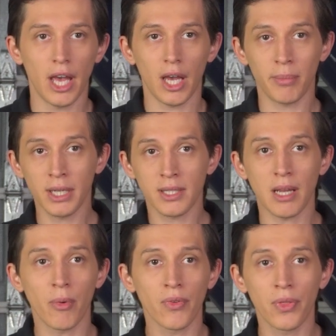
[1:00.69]
I bet
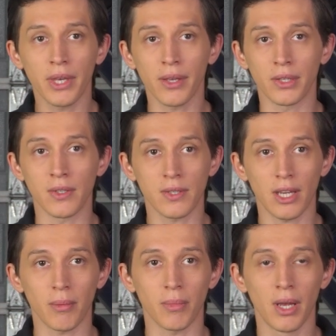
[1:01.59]
some of you thinking the
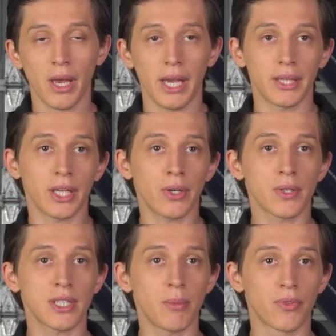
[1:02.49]
same, and here
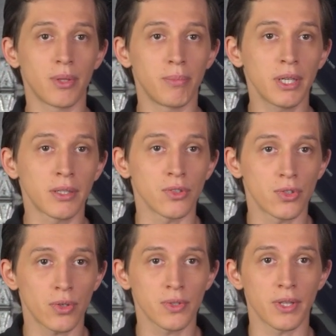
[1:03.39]
are some of the big
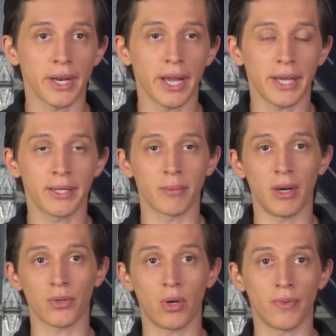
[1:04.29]
concerns that I had
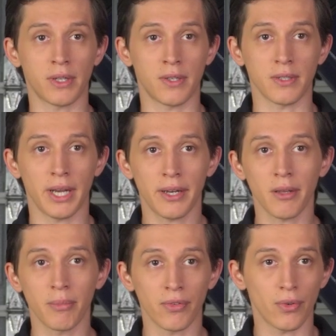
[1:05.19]
about off-axis
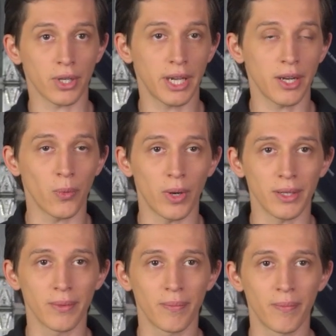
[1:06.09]
guiding before getting one.